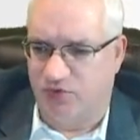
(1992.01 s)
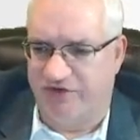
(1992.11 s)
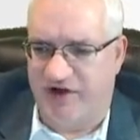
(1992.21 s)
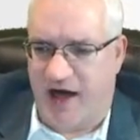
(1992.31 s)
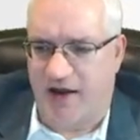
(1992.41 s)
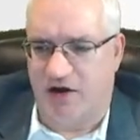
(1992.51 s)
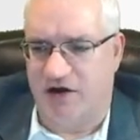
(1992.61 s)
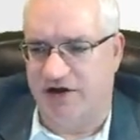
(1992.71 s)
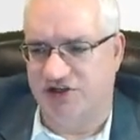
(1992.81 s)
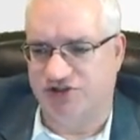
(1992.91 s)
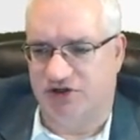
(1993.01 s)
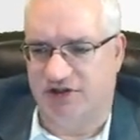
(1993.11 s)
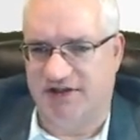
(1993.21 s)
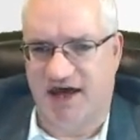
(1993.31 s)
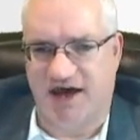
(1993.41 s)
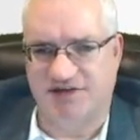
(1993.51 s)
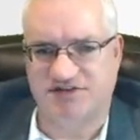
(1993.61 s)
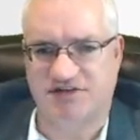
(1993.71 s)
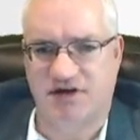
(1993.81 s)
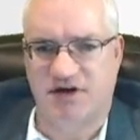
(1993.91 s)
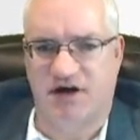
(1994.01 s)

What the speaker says: we've got our initial test.